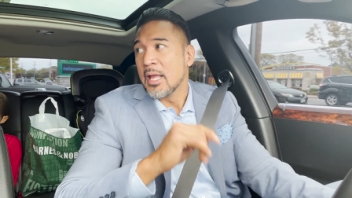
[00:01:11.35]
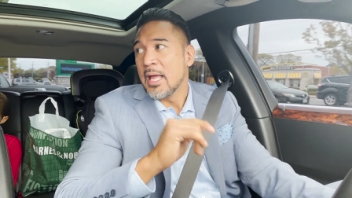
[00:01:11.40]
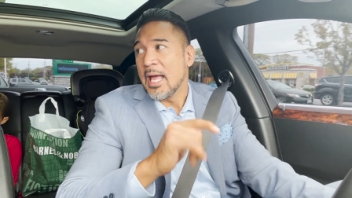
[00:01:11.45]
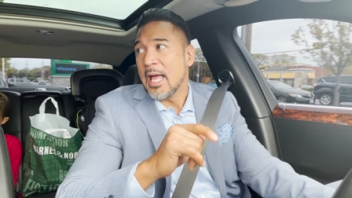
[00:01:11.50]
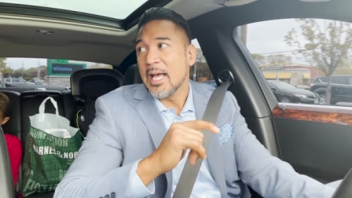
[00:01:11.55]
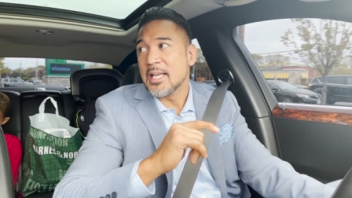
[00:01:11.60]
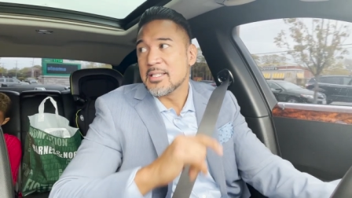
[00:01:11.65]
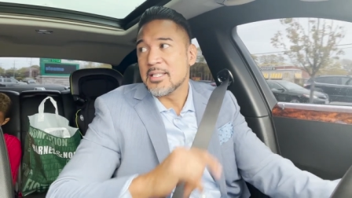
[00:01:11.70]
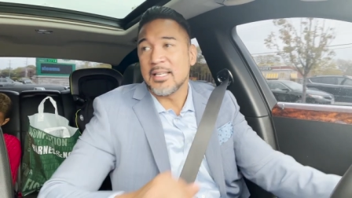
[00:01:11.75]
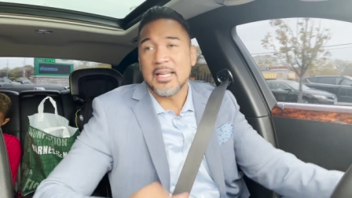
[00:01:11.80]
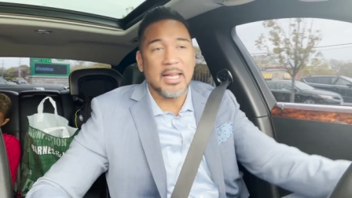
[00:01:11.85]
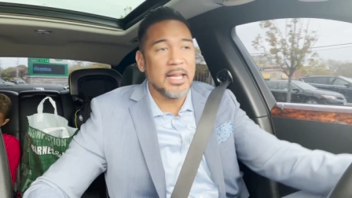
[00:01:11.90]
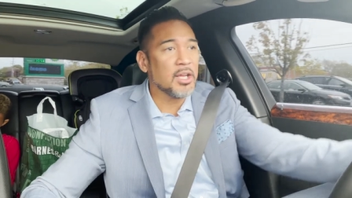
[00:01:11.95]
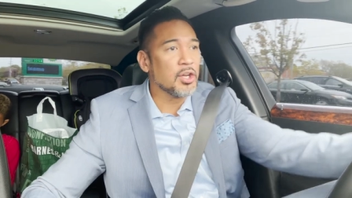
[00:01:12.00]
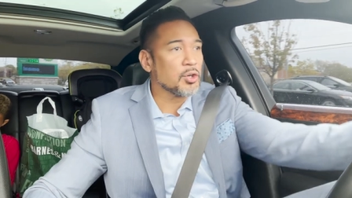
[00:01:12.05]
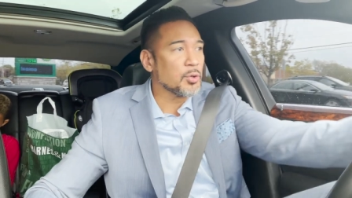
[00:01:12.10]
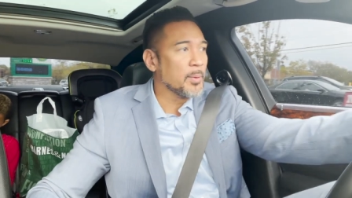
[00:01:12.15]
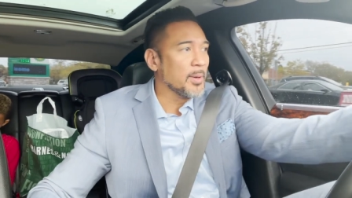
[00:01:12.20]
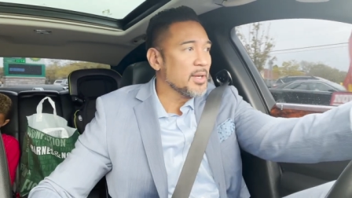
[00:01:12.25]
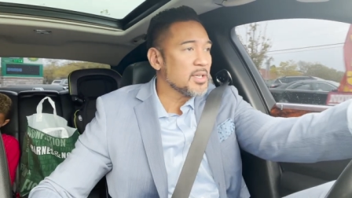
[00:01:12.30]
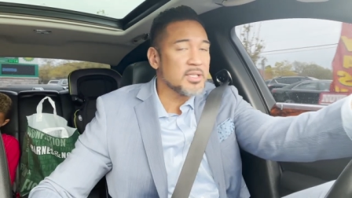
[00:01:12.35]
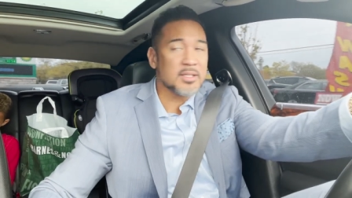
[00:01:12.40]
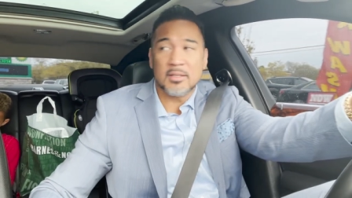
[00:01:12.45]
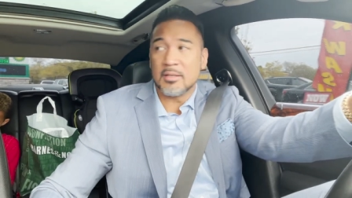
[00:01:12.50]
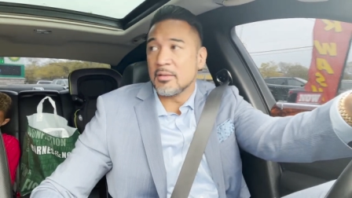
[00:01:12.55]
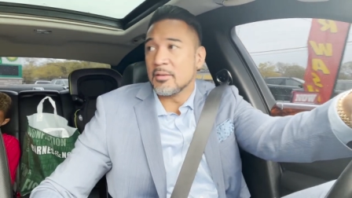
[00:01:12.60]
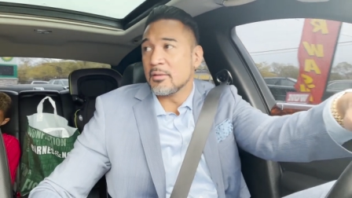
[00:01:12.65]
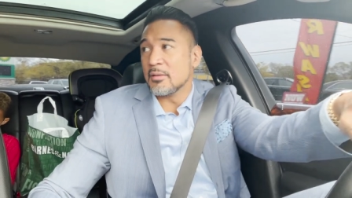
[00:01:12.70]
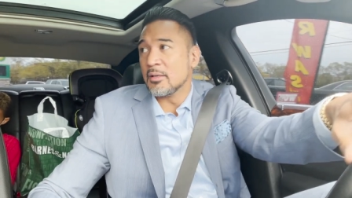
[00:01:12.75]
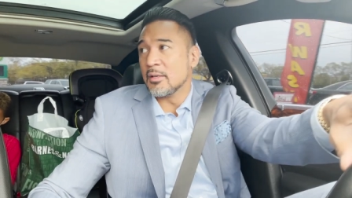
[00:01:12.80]
hasn't
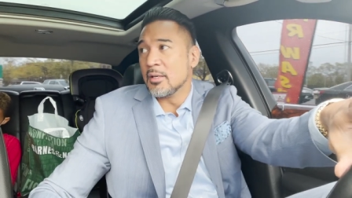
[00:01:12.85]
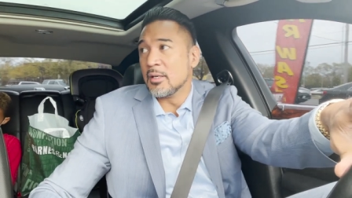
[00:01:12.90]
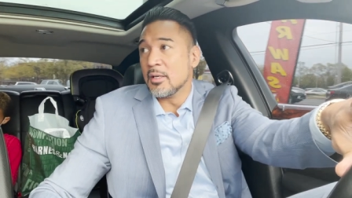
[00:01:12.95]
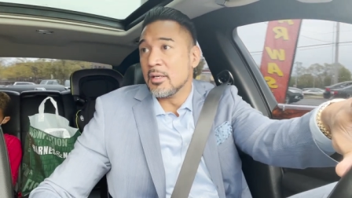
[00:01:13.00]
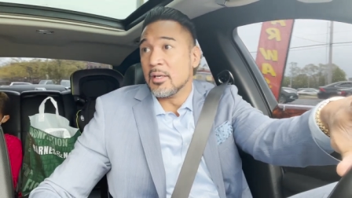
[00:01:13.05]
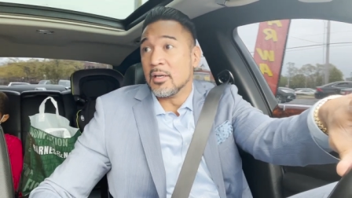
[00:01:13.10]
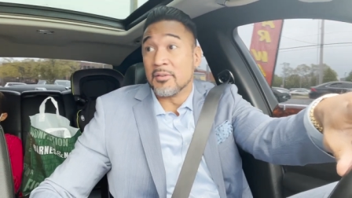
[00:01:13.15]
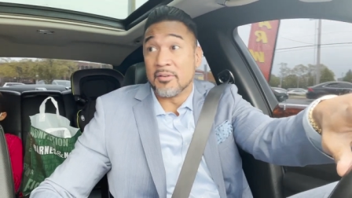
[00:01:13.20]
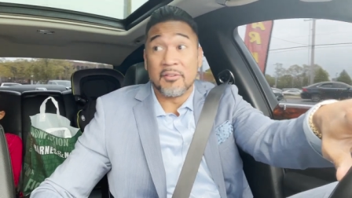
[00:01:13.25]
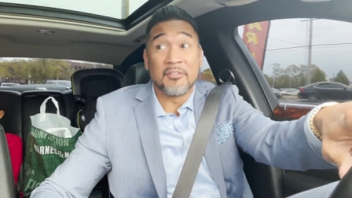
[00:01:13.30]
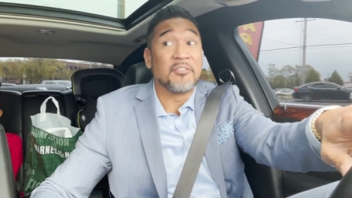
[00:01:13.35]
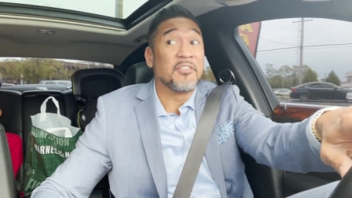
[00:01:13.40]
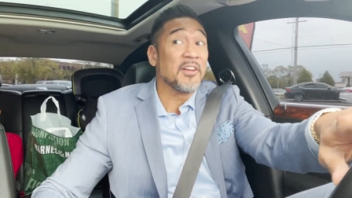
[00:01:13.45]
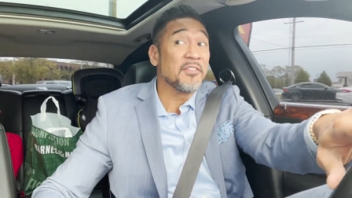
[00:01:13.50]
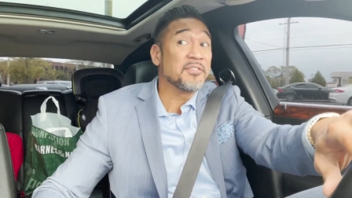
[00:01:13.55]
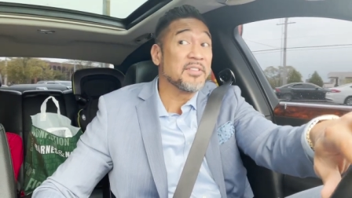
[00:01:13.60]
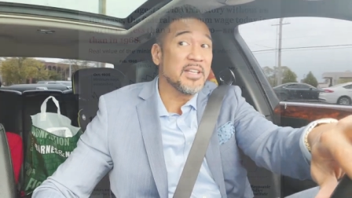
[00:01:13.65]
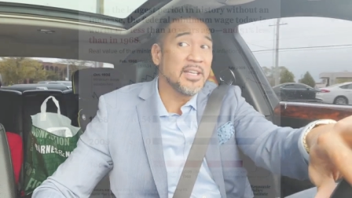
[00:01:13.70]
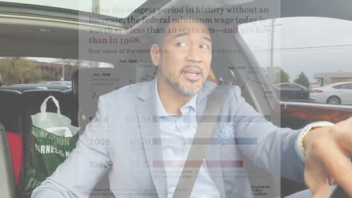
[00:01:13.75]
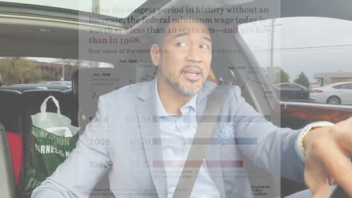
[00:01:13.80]
increased for 50